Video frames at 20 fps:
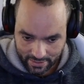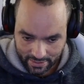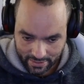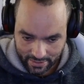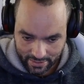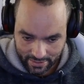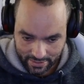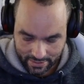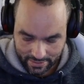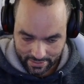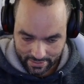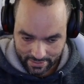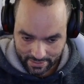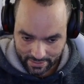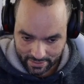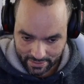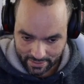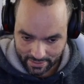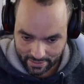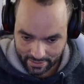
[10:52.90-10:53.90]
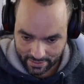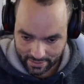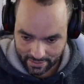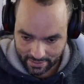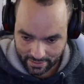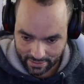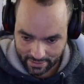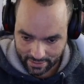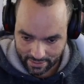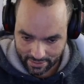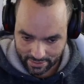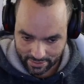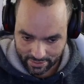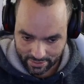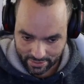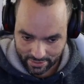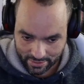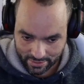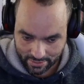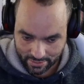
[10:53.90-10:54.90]
and here
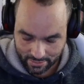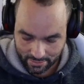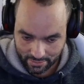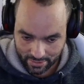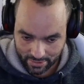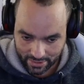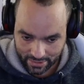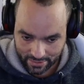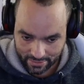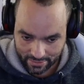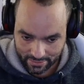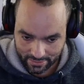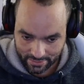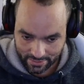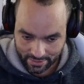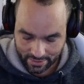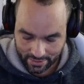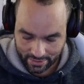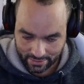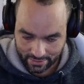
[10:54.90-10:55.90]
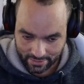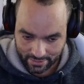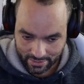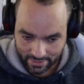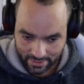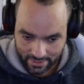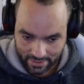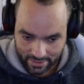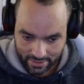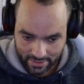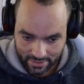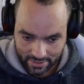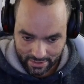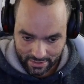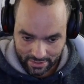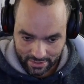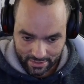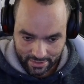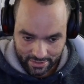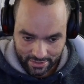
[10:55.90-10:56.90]
as well. So
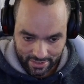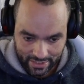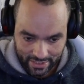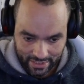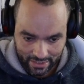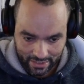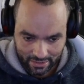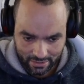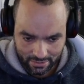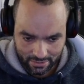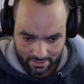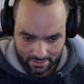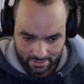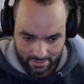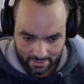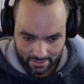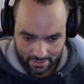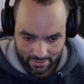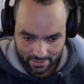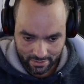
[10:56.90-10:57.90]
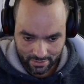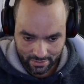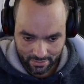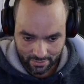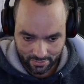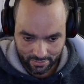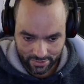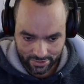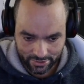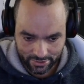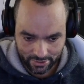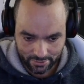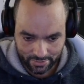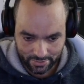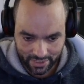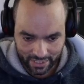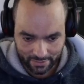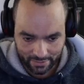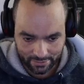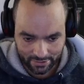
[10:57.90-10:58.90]
now we should be
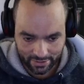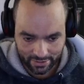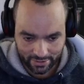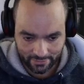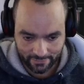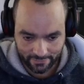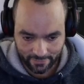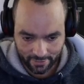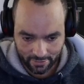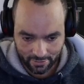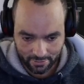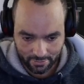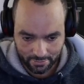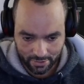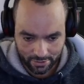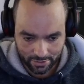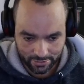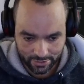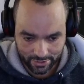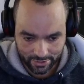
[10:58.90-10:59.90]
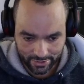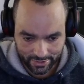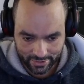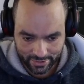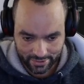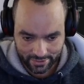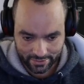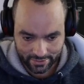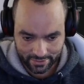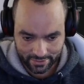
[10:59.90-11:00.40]
able to invoke motor here